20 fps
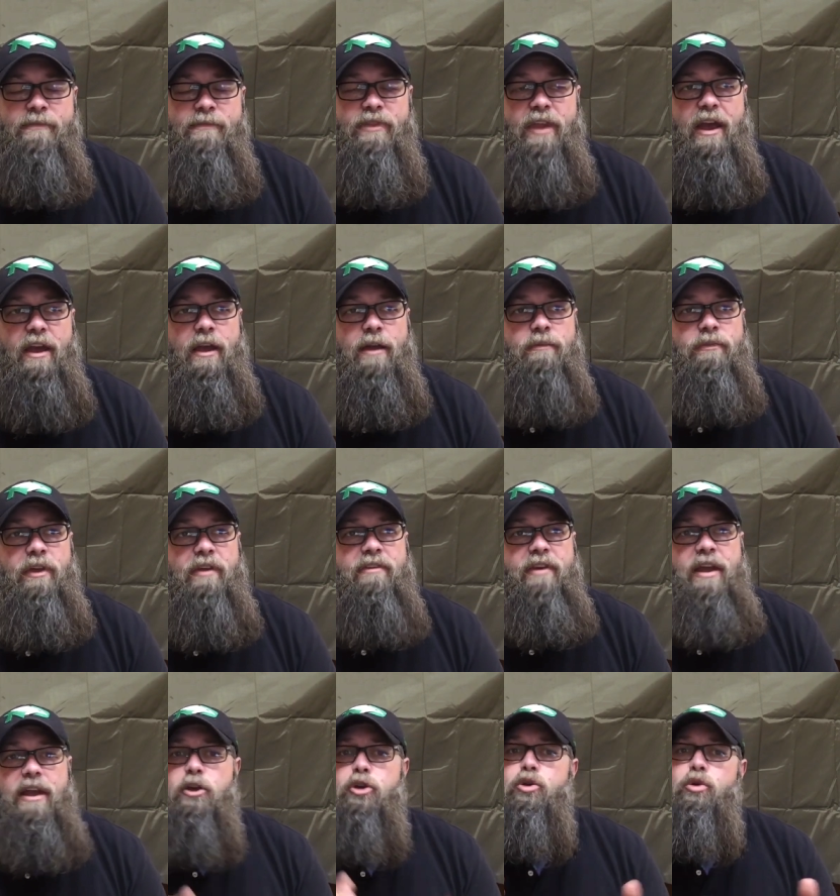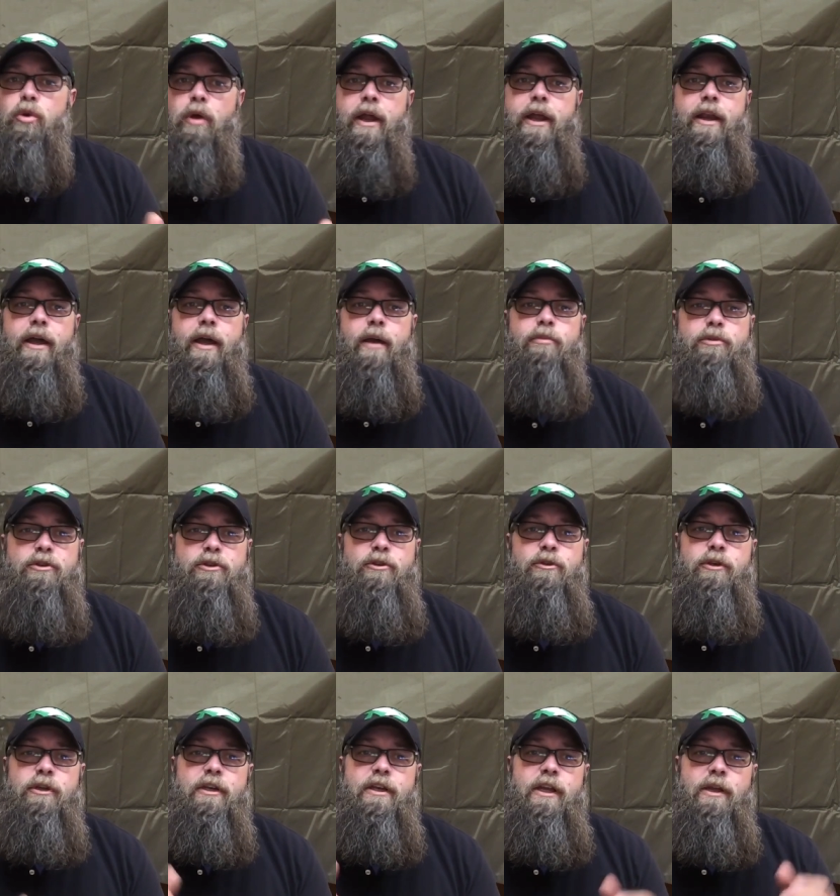Um, I've had a great
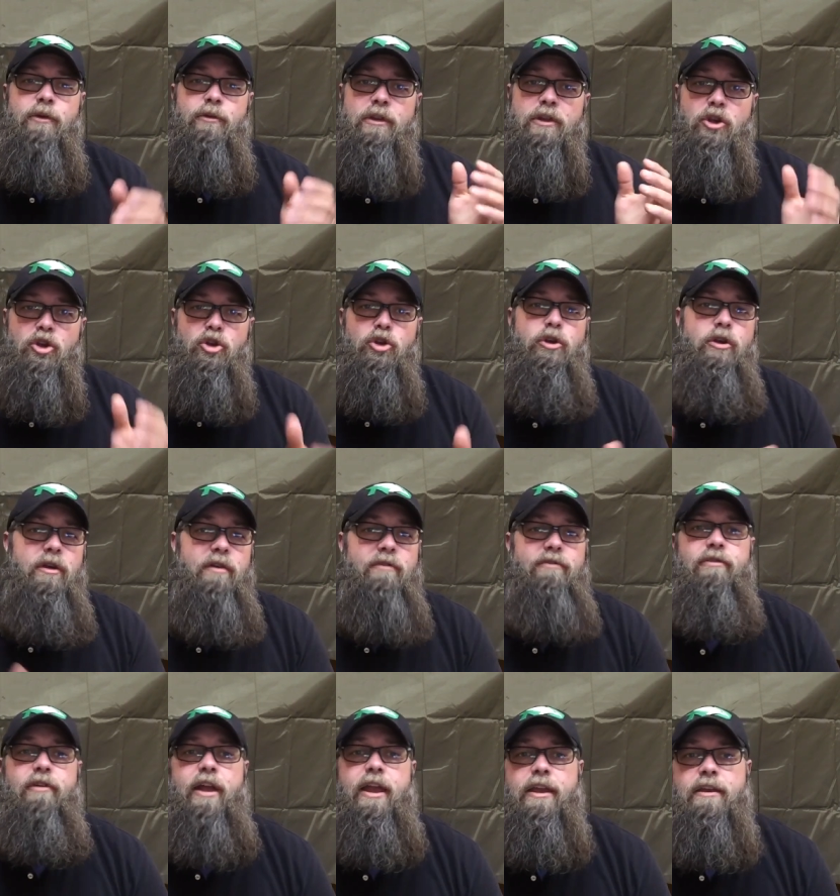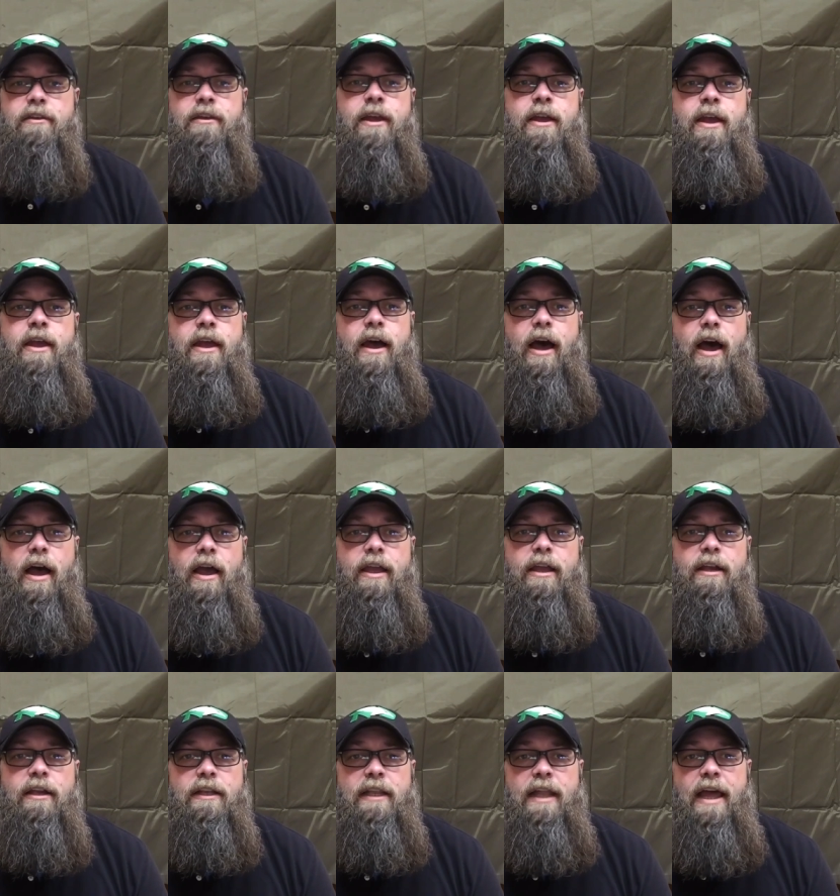opportunity with a good friend uh,
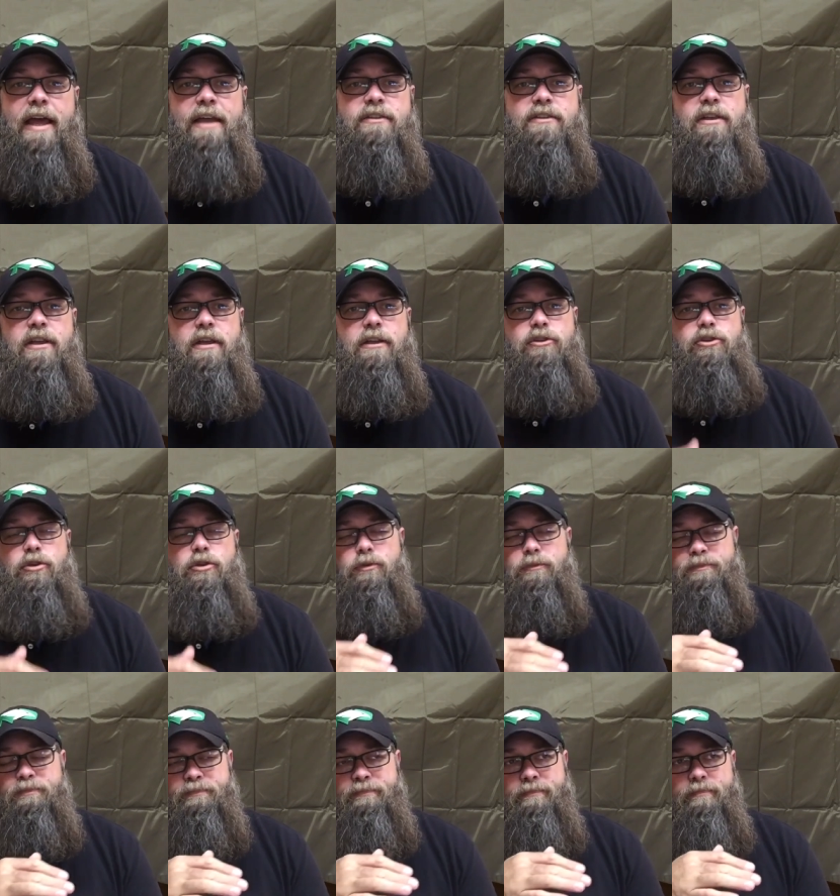in Alaska to